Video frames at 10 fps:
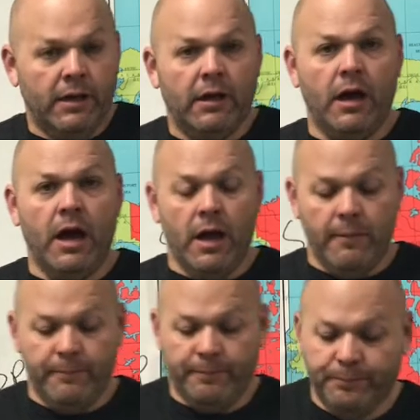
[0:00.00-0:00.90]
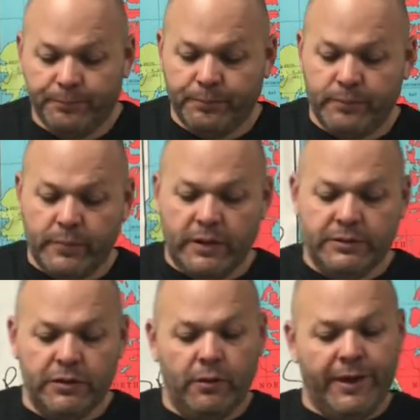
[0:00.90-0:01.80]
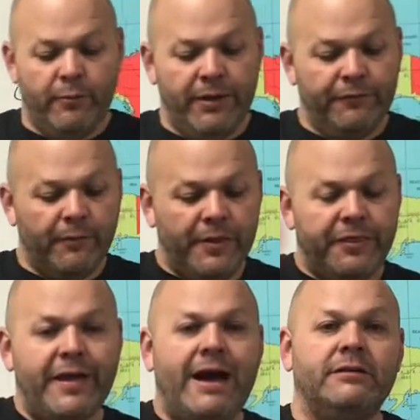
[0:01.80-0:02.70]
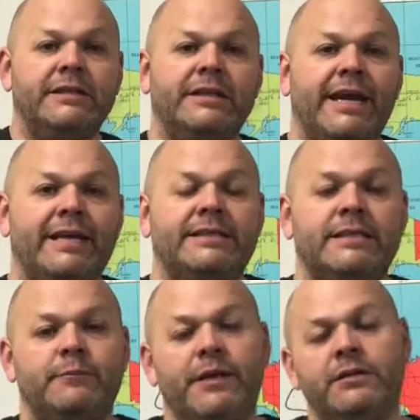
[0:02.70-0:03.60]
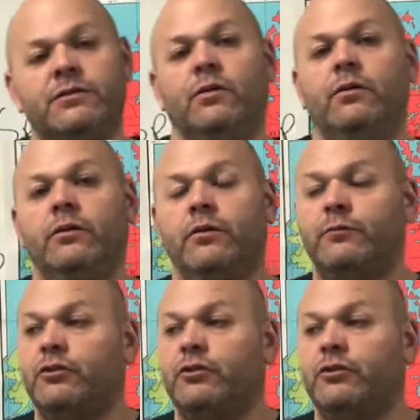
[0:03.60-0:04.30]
So it went from 1,000 cases being sold or